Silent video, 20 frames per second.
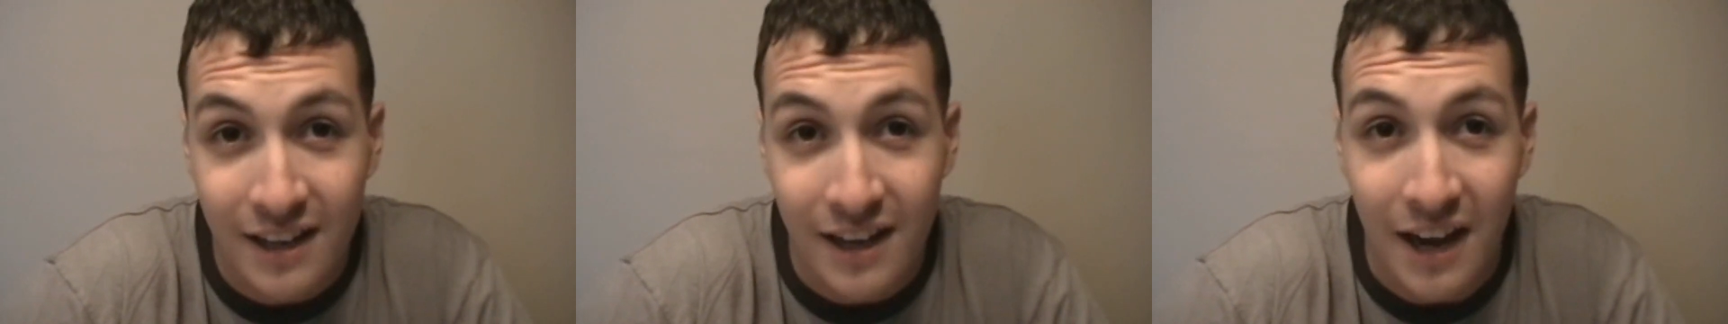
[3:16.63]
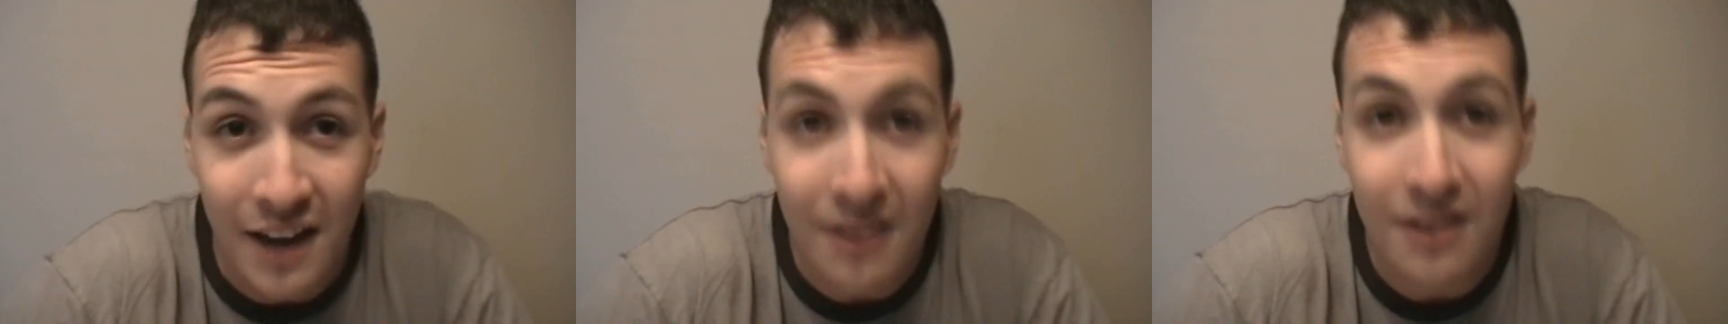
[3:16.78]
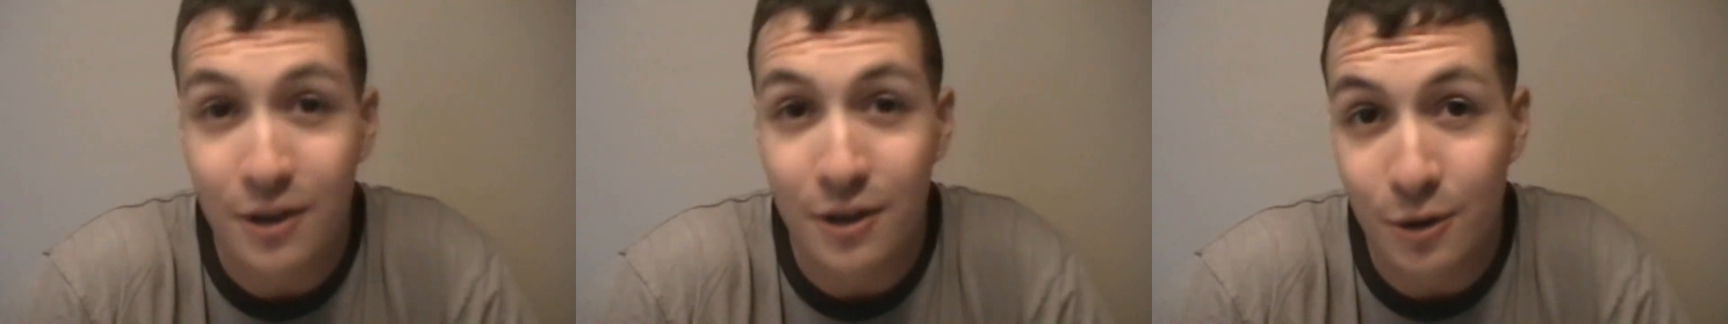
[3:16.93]

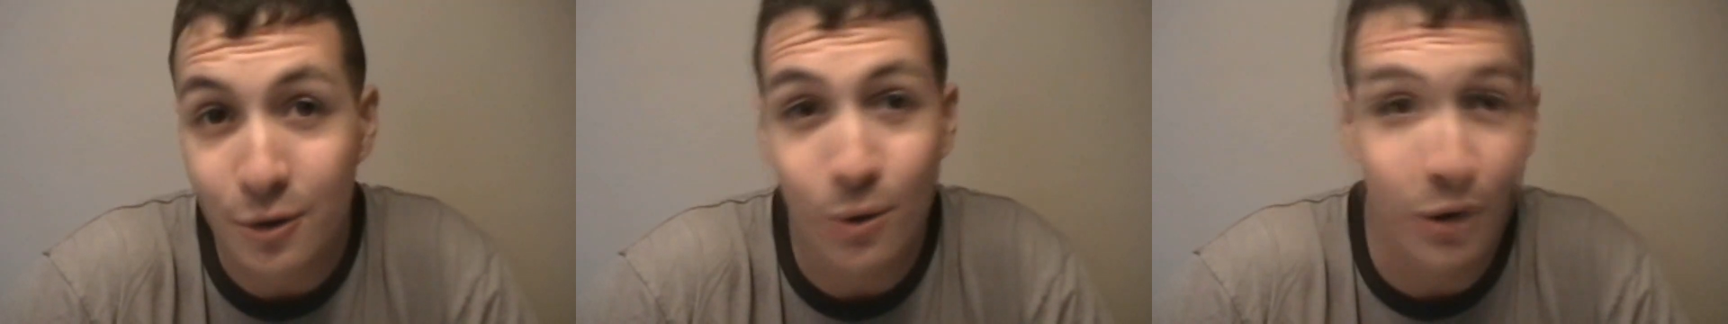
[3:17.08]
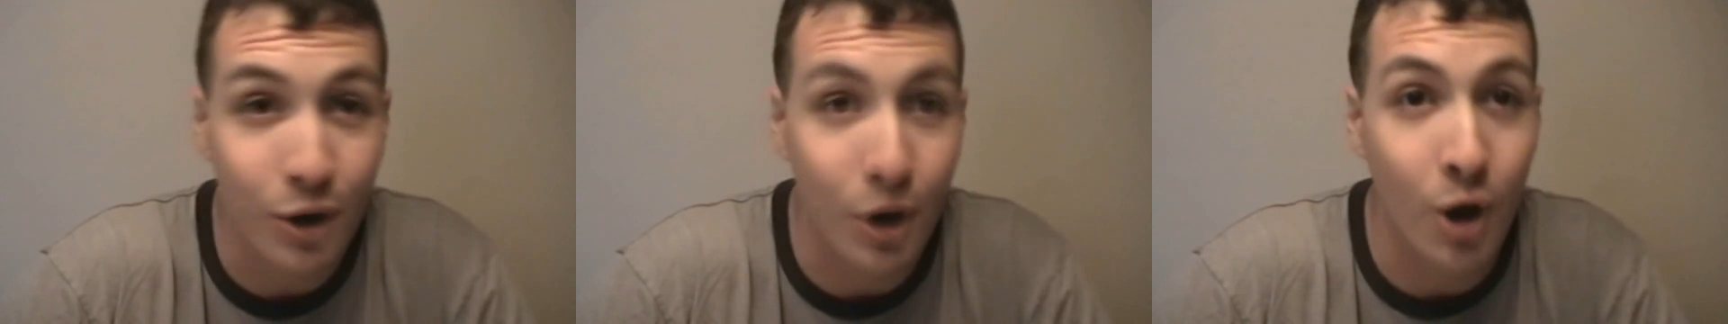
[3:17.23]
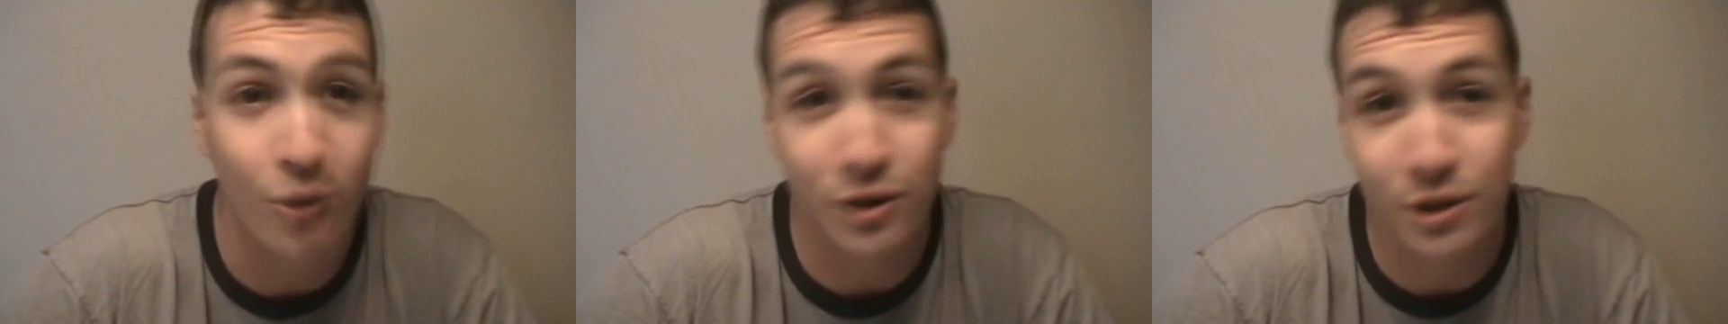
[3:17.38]
And then you
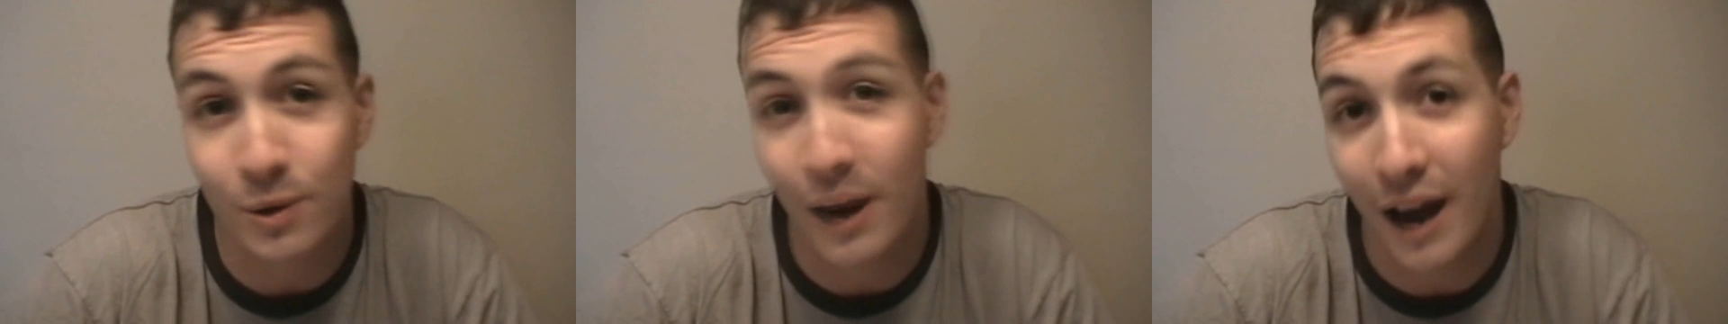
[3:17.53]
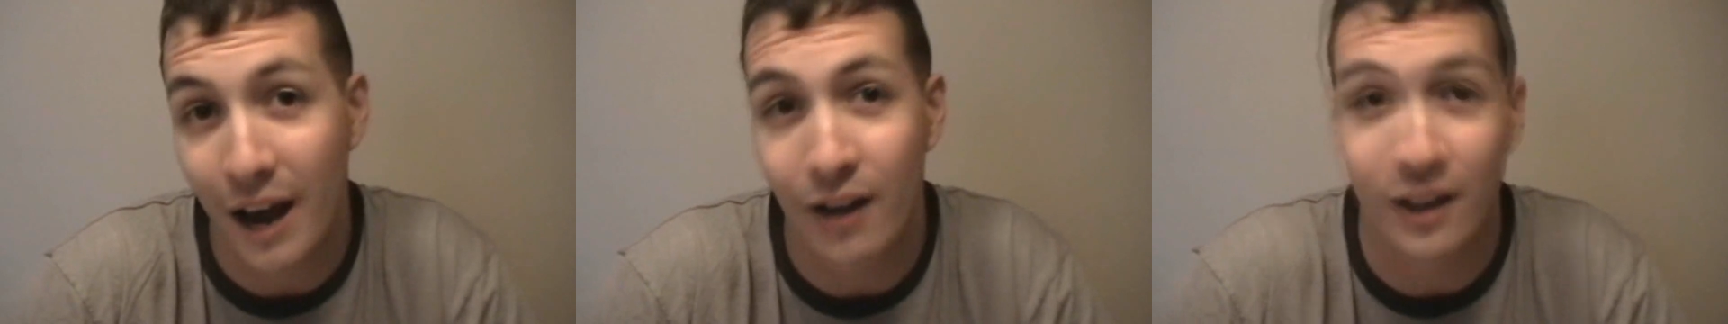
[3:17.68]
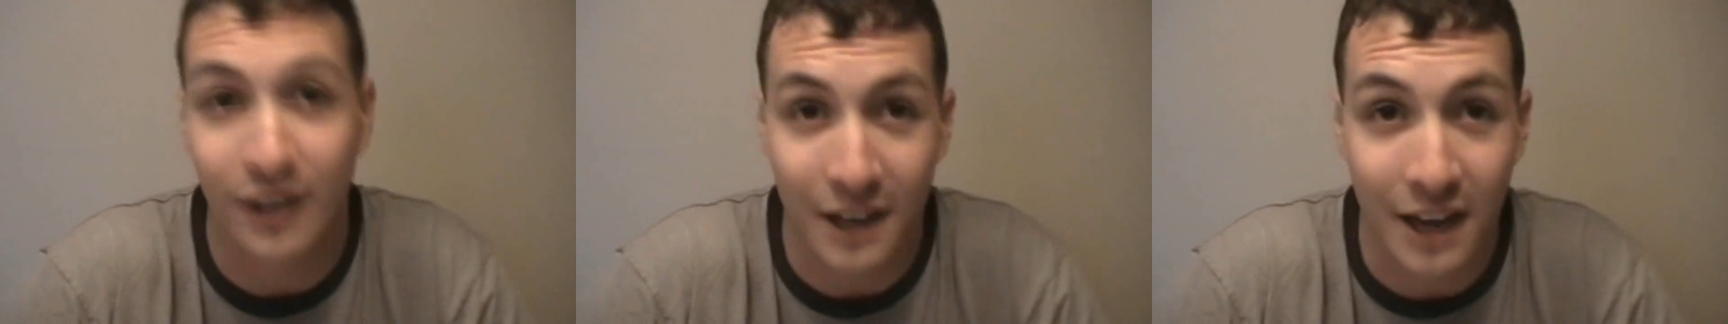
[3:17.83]
will go to
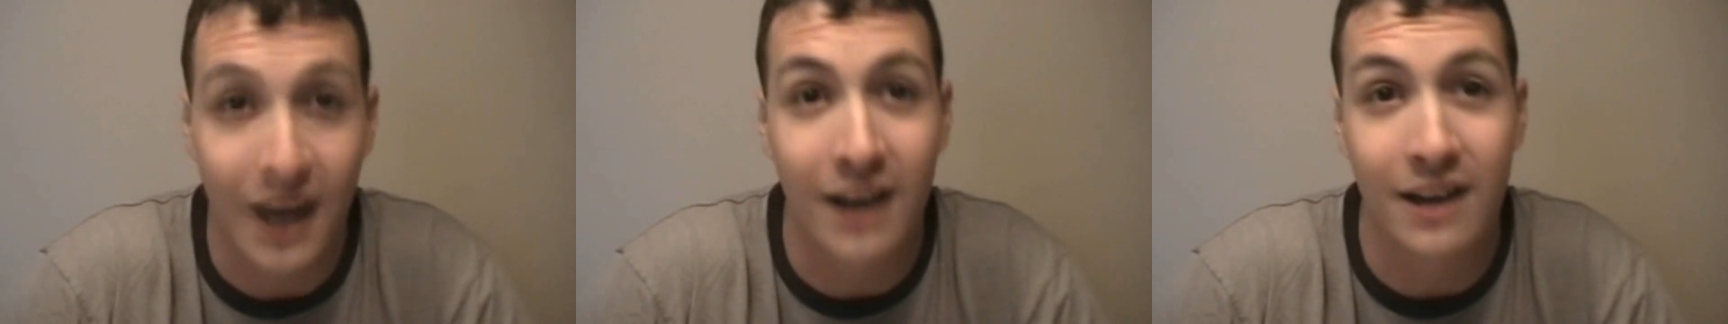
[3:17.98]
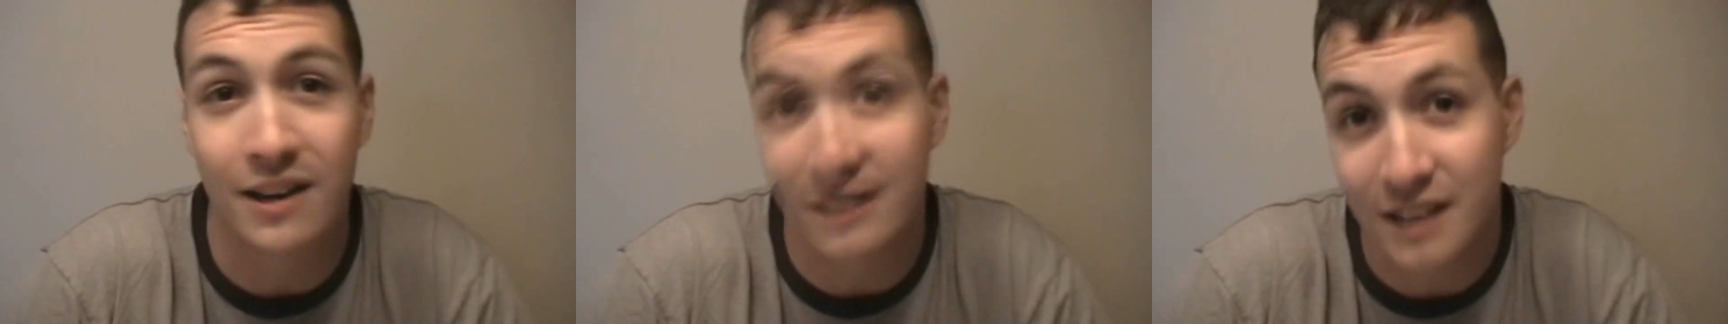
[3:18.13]
hell again